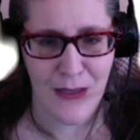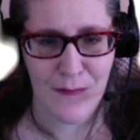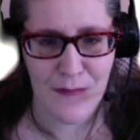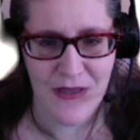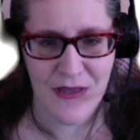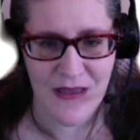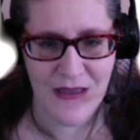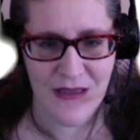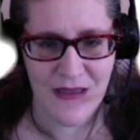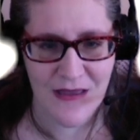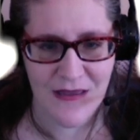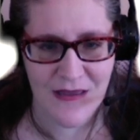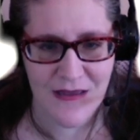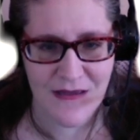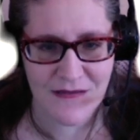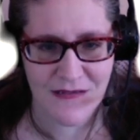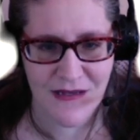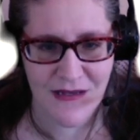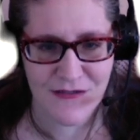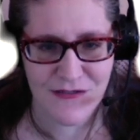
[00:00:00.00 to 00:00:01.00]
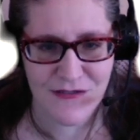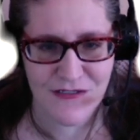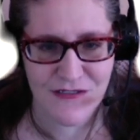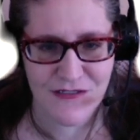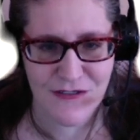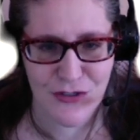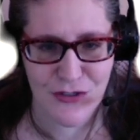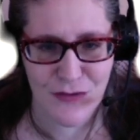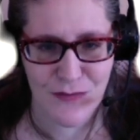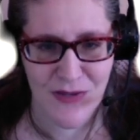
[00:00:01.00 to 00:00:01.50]
Pay attention
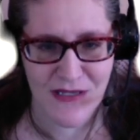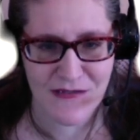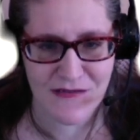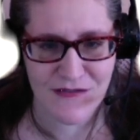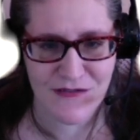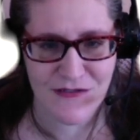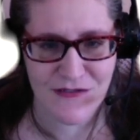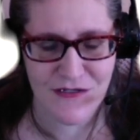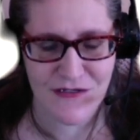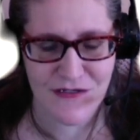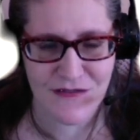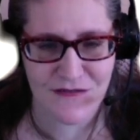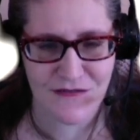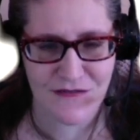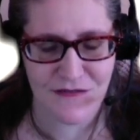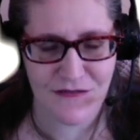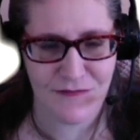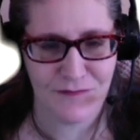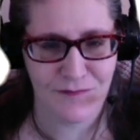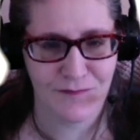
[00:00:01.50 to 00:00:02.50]
to your messages.